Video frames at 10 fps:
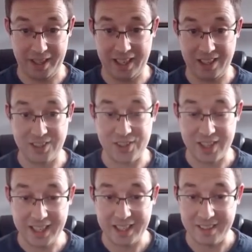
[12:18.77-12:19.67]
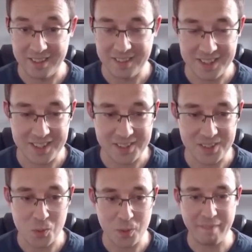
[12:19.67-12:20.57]
insane this is,
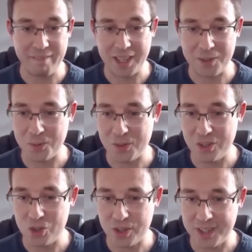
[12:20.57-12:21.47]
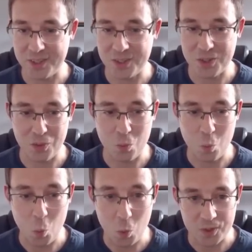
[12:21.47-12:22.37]
that we found traces of
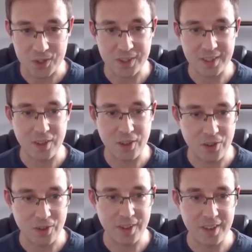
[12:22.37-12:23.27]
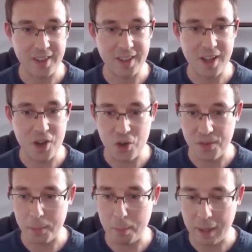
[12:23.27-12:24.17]
water on
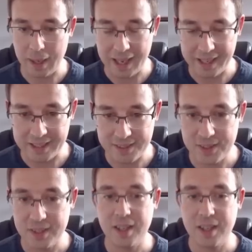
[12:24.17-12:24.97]
another planet.